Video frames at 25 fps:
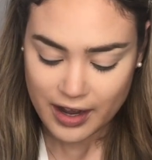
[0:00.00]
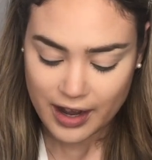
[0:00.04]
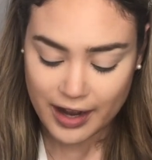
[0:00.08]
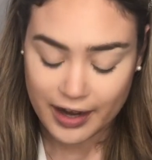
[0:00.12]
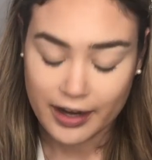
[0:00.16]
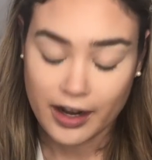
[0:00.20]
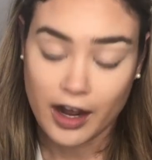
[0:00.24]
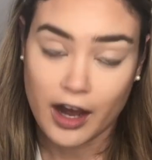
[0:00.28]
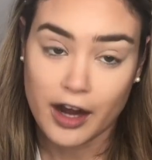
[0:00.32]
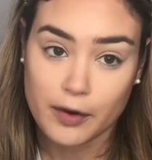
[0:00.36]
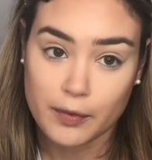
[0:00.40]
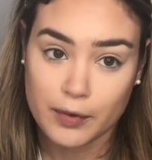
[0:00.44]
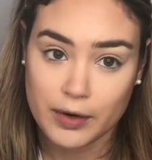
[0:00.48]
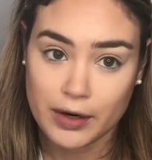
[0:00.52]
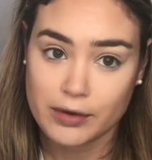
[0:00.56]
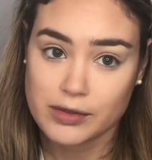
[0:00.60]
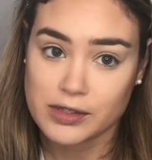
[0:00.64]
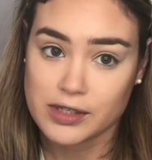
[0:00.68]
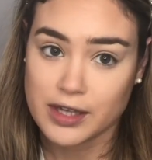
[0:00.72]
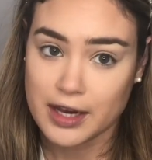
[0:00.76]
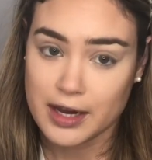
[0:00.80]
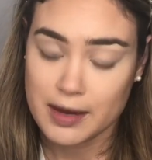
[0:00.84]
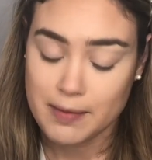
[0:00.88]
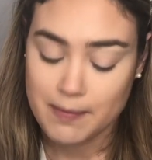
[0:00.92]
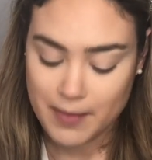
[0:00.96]
I got it when I
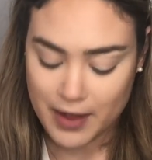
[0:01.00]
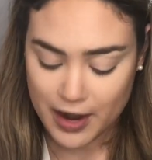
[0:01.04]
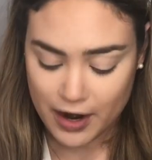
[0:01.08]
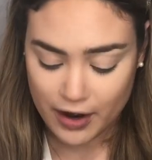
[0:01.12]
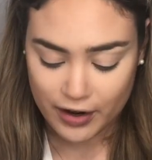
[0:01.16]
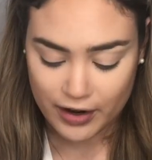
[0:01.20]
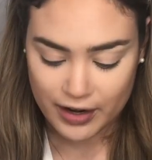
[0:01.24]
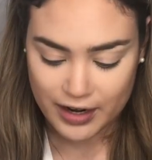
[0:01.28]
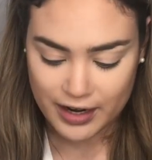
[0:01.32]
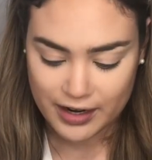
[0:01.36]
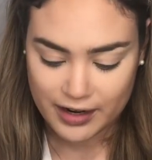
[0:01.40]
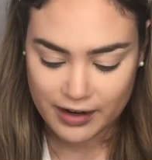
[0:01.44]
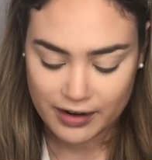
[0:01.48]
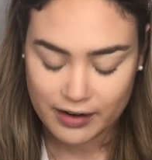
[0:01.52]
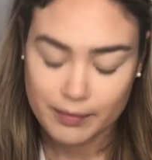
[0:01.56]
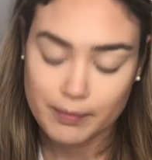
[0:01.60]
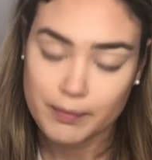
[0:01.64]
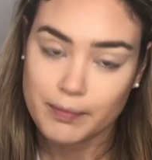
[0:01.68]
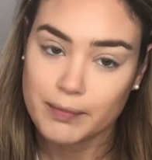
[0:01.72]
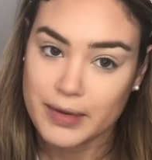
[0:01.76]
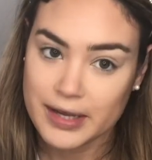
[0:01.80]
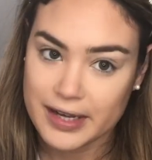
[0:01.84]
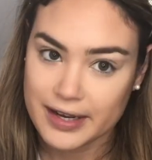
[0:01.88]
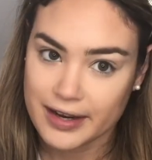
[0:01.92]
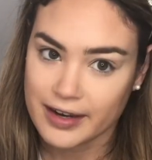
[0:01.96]
was getting married
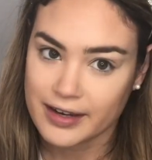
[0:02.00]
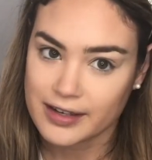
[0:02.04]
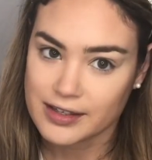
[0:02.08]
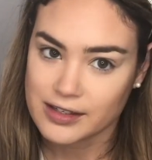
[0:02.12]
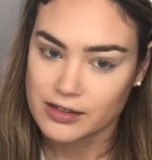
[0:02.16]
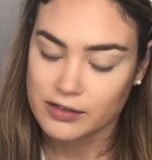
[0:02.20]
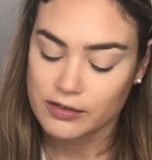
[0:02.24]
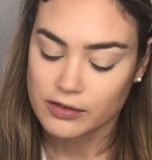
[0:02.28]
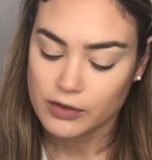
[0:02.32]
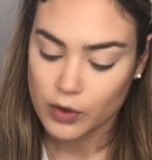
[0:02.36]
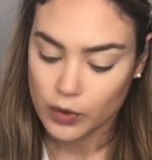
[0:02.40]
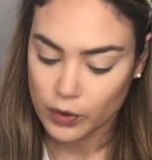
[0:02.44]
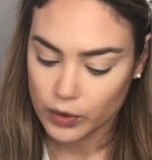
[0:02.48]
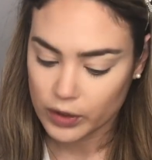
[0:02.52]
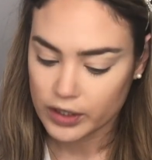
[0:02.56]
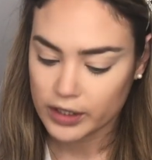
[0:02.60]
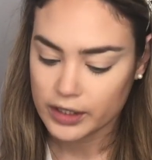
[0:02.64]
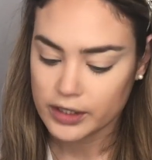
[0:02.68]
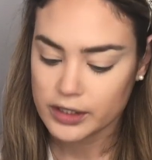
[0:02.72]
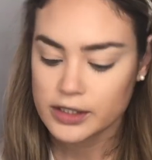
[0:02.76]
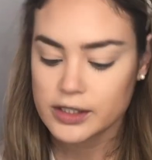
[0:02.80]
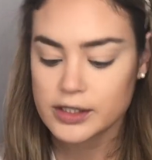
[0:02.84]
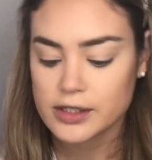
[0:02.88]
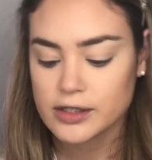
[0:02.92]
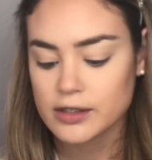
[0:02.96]
because, of
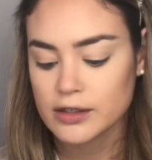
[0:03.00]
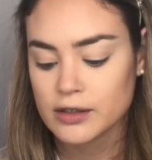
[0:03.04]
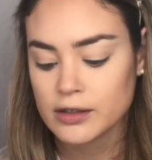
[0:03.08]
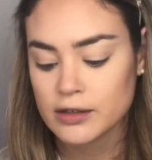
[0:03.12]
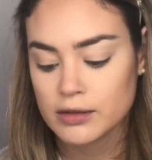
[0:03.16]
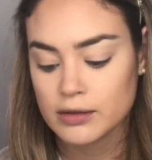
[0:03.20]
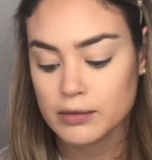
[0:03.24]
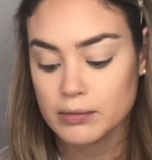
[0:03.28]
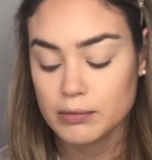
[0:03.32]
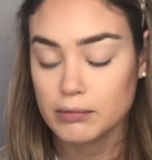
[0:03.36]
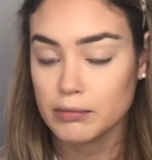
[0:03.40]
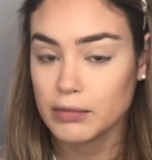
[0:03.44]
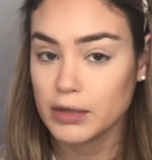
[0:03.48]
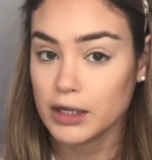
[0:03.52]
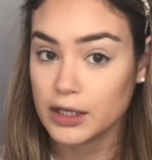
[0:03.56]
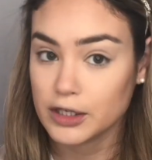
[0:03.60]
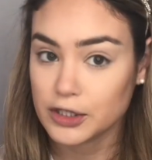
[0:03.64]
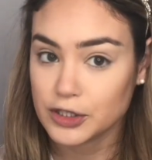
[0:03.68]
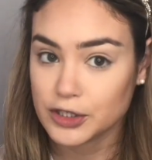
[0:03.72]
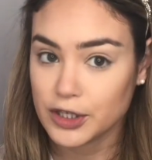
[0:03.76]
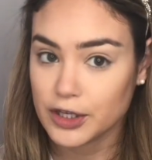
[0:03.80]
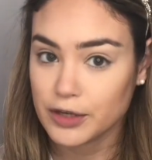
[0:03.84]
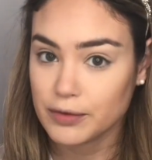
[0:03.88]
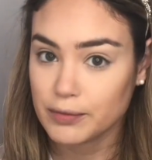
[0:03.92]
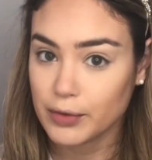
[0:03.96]
course,
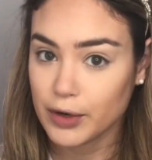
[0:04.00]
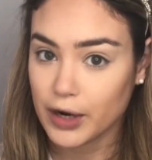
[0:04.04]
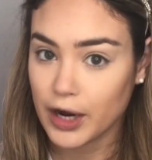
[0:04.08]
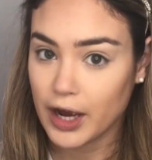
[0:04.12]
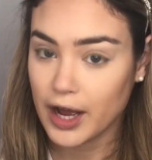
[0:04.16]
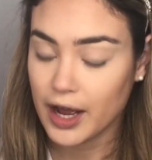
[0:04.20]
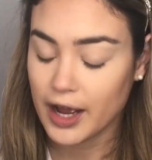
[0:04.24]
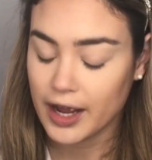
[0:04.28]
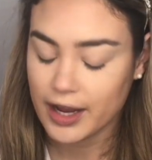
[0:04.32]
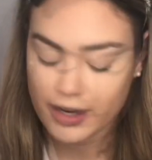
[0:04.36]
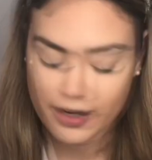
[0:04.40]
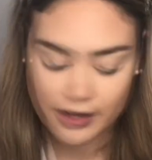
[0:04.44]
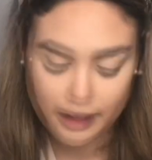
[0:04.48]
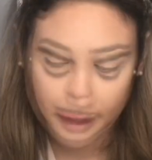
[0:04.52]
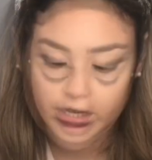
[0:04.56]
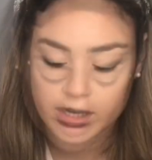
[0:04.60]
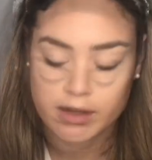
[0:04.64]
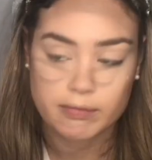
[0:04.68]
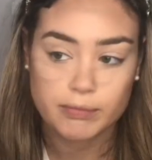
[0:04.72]
Blushing Bride.